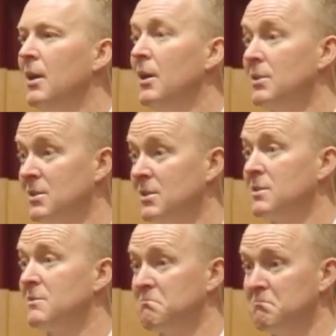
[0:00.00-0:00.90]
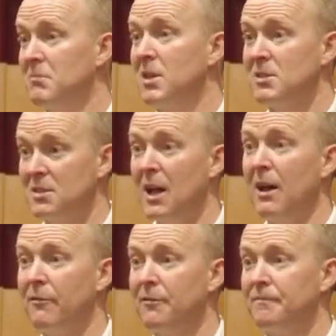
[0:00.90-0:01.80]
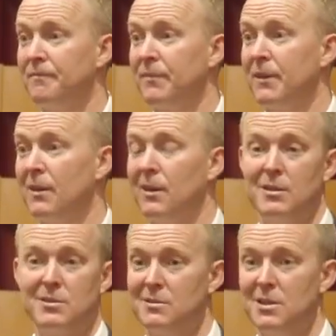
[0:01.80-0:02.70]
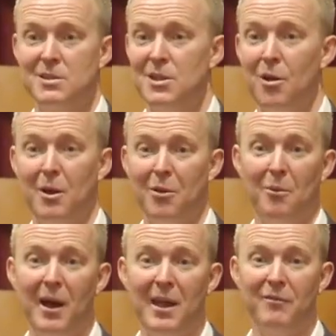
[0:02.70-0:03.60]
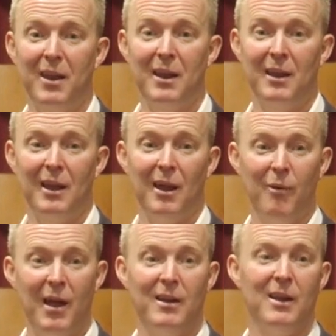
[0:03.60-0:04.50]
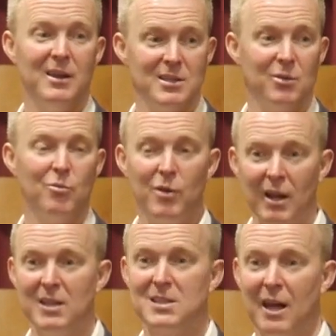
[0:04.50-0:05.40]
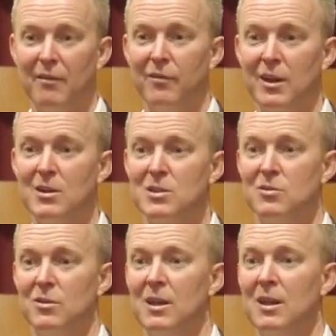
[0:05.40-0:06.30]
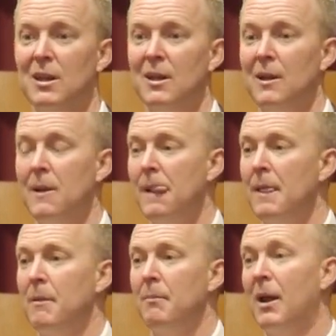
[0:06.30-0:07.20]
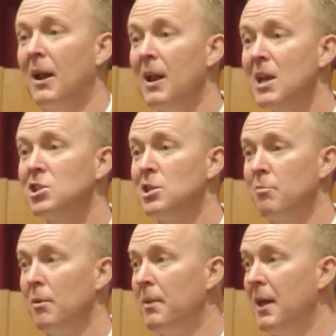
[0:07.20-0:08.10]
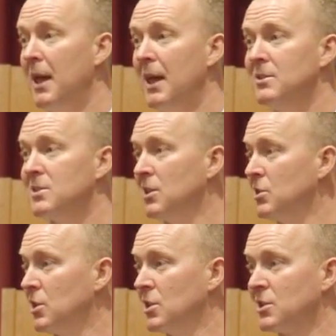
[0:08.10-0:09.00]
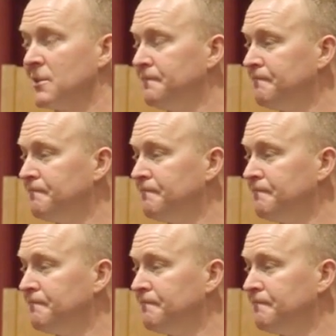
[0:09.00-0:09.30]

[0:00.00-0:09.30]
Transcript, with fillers: It's, it's tough. It's, there's no other way of getting around it. It is a really tough industry but unless you're prepared to just